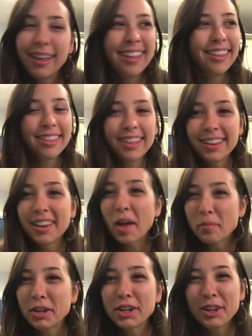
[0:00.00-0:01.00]
then
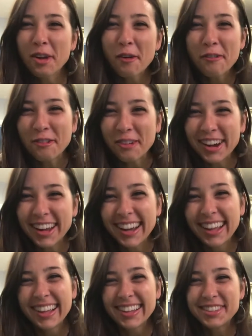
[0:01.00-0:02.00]
I'm gonna go for it.
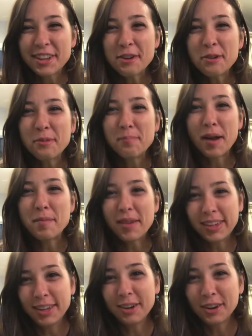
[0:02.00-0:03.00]
So by
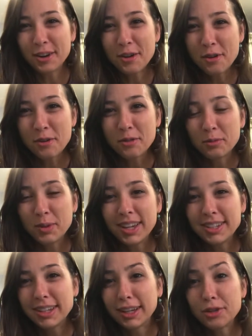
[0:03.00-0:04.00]
making our own, we
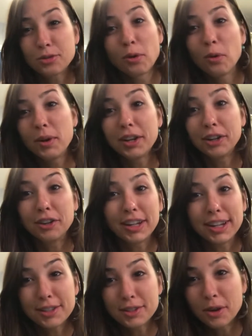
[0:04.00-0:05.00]
get to control what
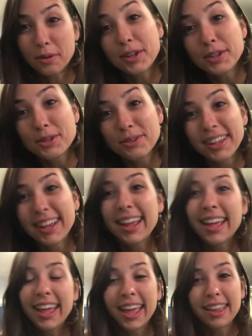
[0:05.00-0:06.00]
ingredients go into it
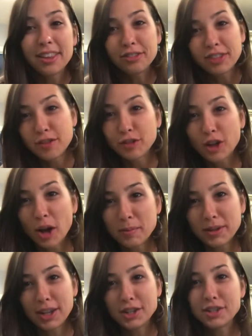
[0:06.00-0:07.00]
and the flavor
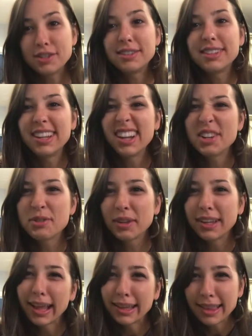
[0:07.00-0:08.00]
combinations, and I just
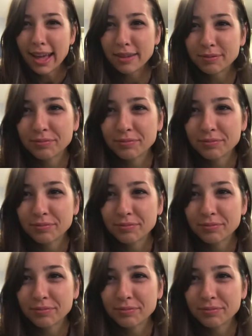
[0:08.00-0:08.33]
really like that.